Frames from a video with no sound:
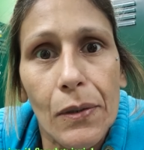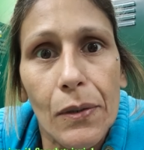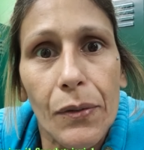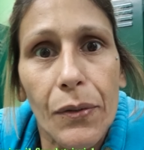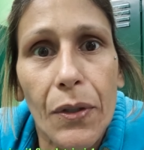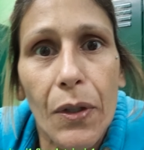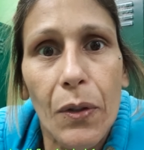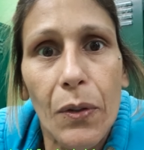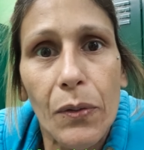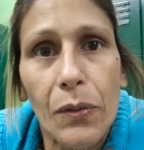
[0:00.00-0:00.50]

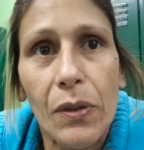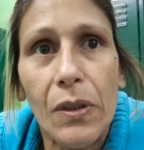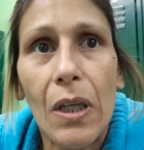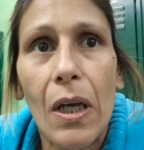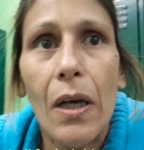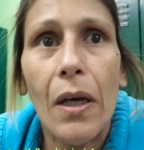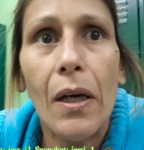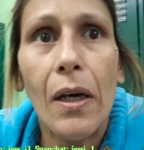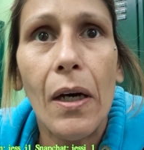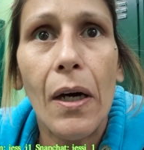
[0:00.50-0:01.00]
Who knows?
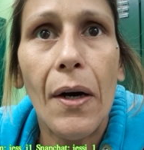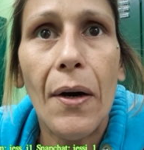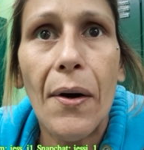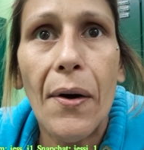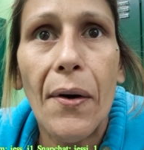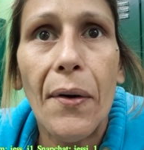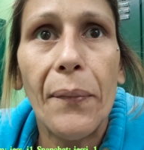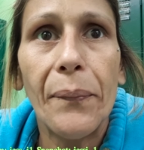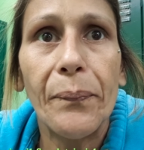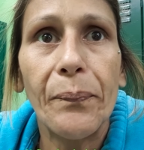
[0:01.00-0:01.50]

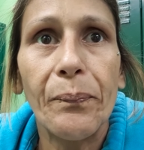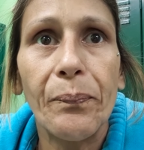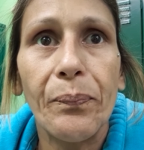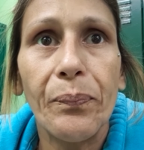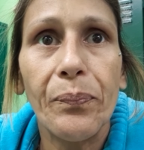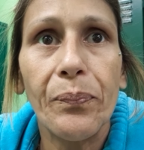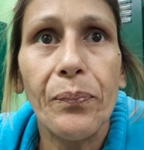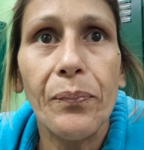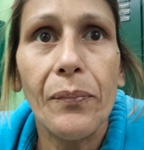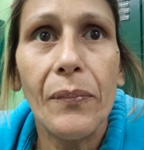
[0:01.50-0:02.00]
Um,
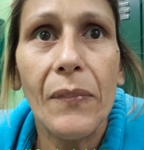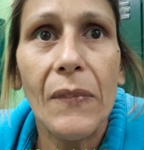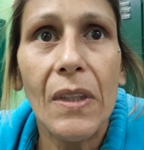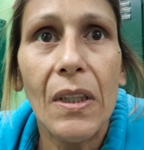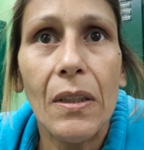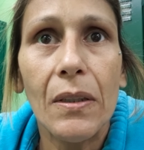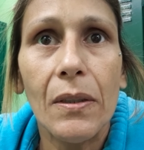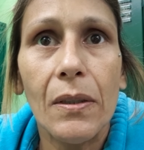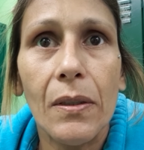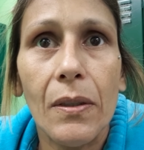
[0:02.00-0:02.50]

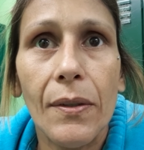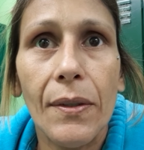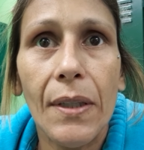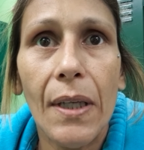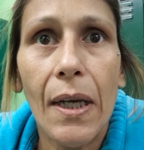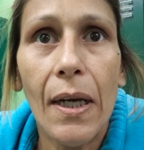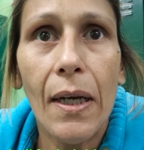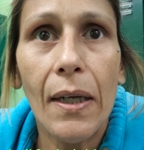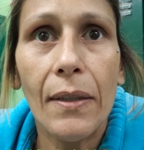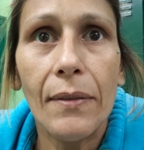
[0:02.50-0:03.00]
so
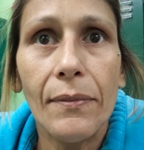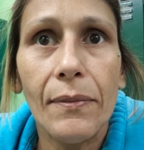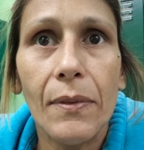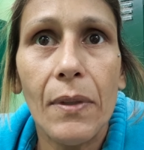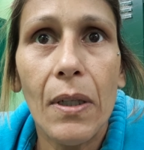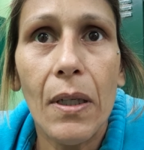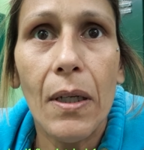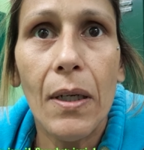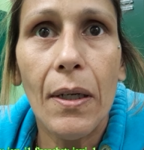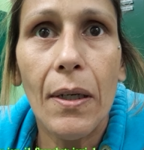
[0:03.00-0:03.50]
yeah,
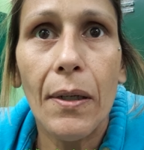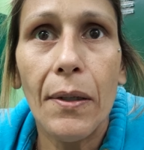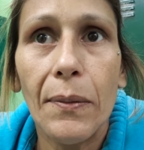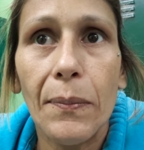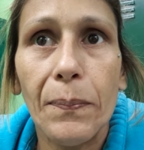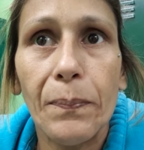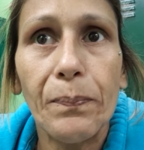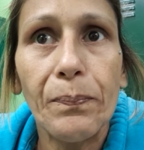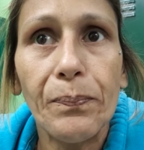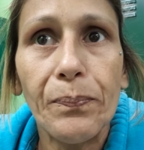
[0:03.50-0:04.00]

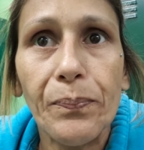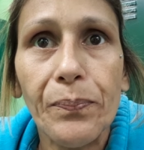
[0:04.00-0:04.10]
um,